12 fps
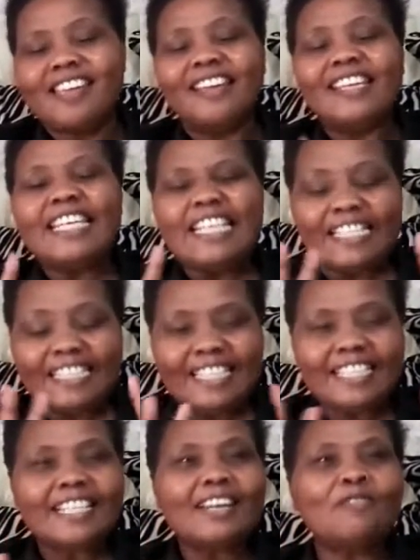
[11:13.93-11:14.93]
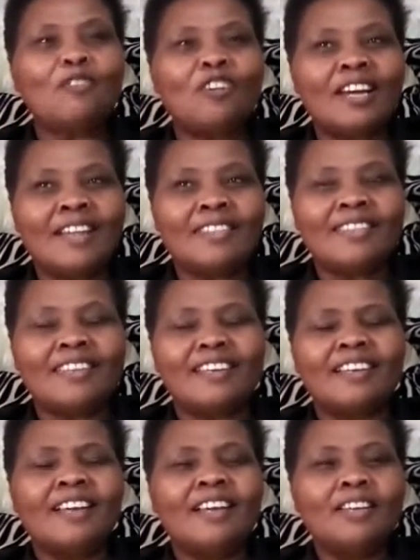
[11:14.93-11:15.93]
Irritated for
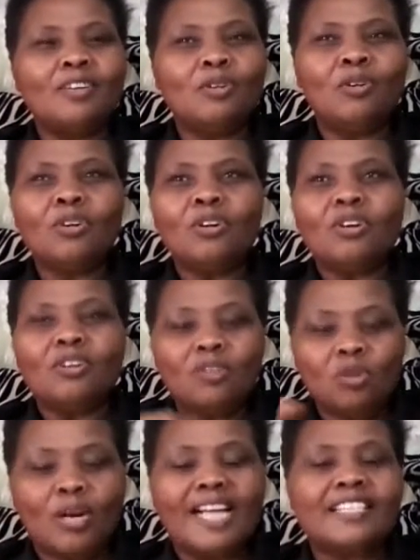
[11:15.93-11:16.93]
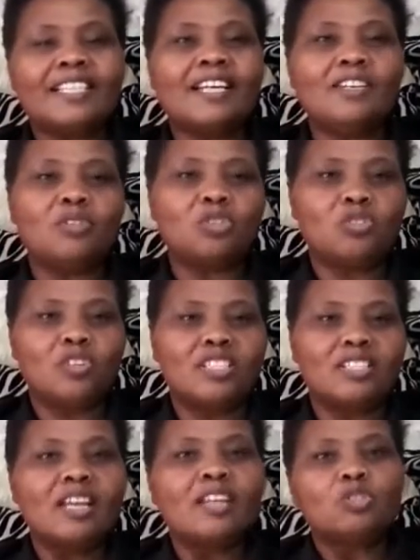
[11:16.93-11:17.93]
nothing. You know, you can tell you're
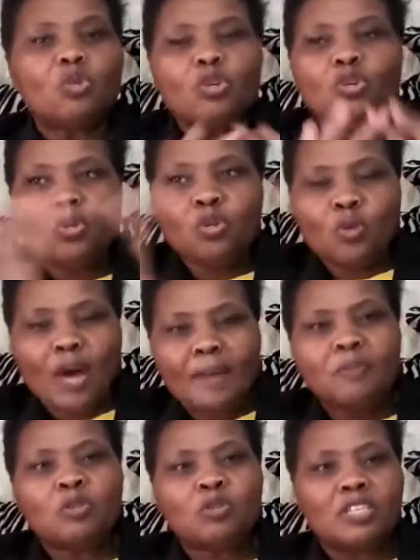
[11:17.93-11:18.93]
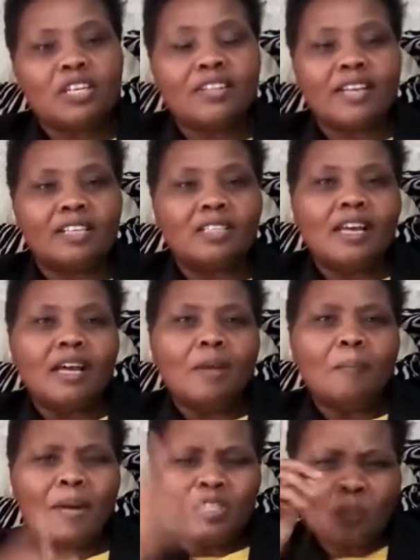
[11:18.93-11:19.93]
stressed. So you are able to tell that.
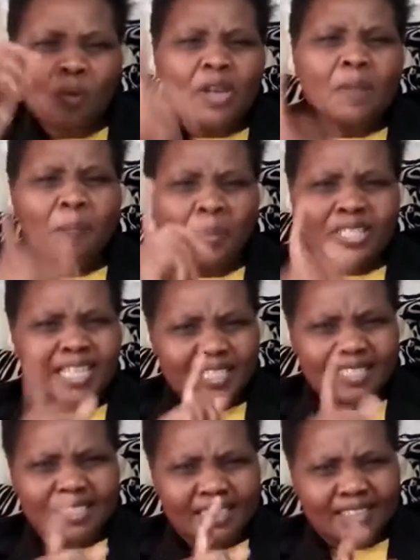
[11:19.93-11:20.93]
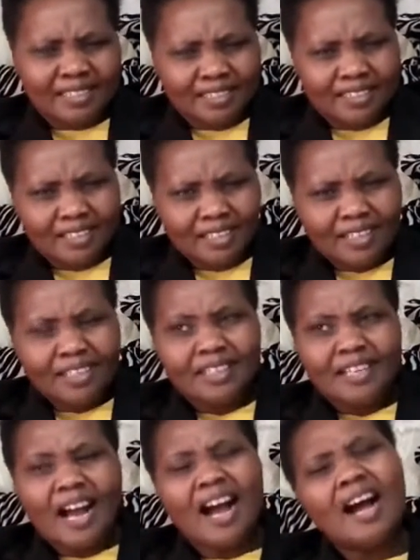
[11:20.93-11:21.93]
But more importantly,
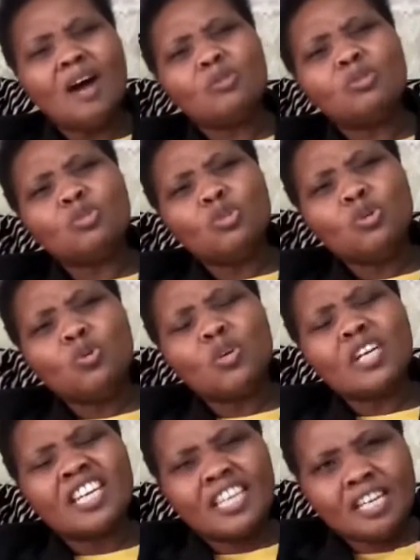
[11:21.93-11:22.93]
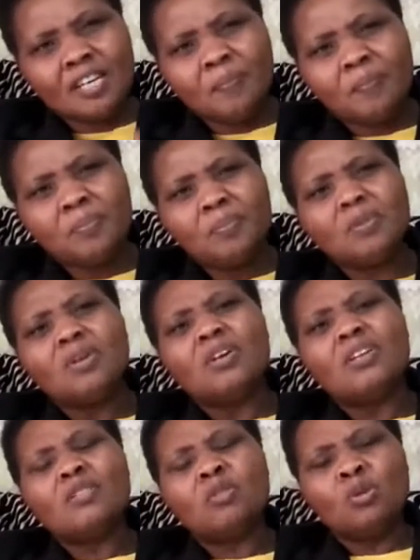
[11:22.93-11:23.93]
how do you keep
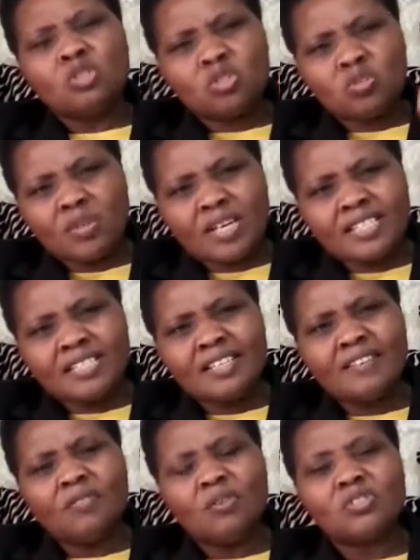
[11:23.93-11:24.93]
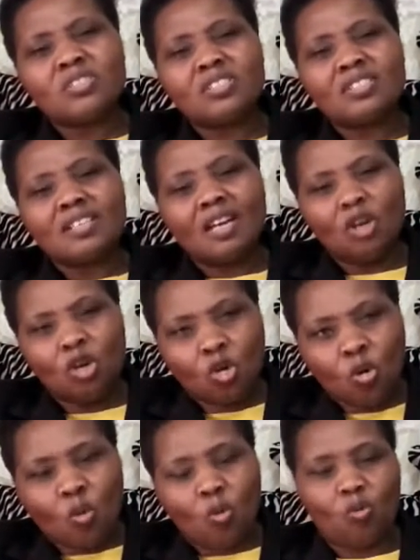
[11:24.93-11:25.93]
those stress levels
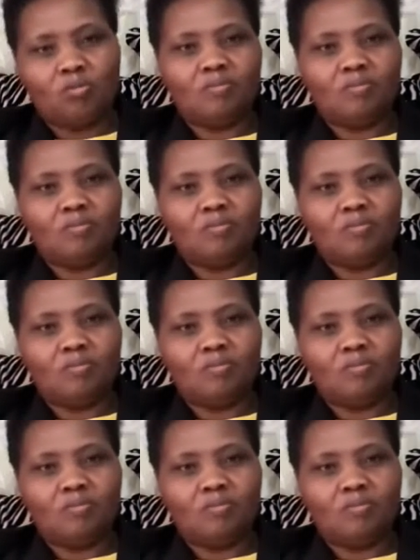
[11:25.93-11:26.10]
low?